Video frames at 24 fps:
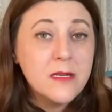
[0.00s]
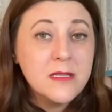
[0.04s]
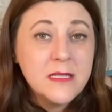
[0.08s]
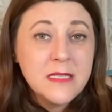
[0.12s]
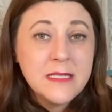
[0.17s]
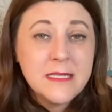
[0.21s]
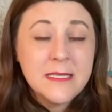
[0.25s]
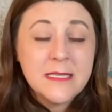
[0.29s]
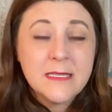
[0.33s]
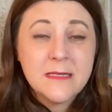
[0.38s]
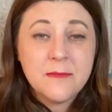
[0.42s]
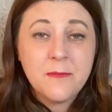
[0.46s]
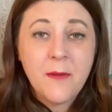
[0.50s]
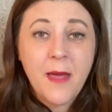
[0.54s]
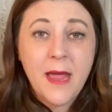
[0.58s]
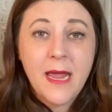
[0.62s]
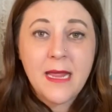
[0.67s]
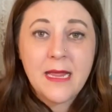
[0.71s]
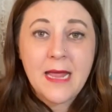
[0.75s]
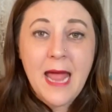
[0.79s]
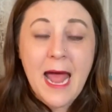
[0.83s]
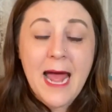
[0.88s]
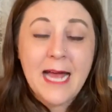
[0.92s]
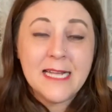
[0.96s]
This is
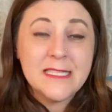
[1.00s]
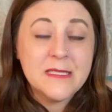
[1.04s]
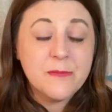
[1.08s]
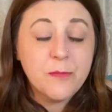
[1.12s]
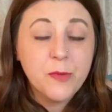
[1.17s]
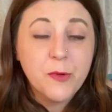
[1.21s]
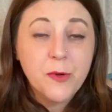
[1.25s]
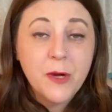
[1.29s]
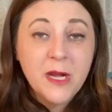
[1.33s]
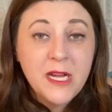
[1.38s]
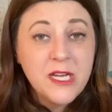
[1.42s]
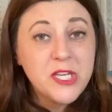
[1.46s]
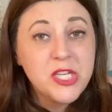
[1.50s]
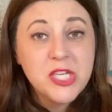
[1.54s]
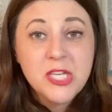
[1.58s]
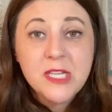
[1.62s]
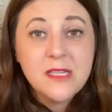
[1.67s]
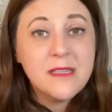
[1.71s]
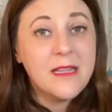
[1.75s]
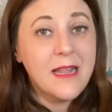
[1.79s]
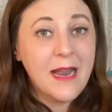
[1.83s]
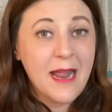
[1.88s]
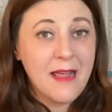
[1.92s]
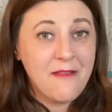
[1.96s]
my aspiration
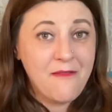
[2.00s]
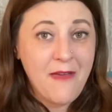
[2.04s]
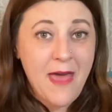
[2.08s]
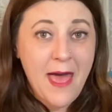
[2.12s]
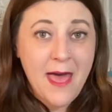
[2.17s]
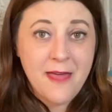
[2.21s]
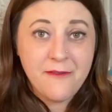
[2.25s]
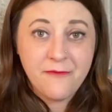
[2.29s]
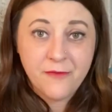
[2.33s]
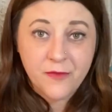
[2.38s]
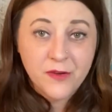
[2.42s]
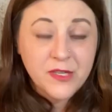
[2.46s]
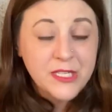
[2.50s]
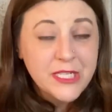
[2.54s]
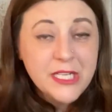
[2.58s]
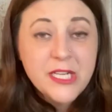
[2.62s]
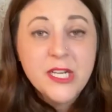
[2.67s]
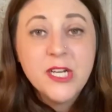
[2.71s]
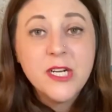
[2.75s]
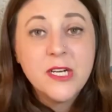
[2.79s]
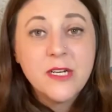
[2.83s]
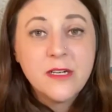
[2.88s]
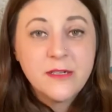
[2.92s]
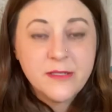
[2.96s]
that I've had for
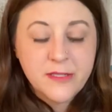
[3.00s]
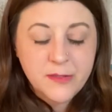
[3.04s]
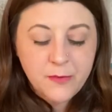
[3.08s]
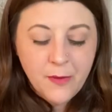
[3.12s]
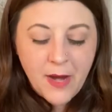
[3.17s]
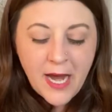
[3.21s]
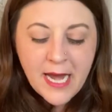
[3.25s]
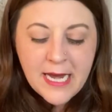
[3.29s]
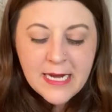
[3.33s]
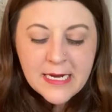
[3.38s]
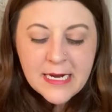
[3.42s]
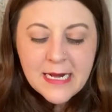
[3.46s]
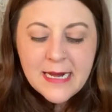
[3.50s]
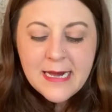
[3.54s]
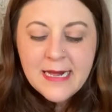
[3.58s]
years, right?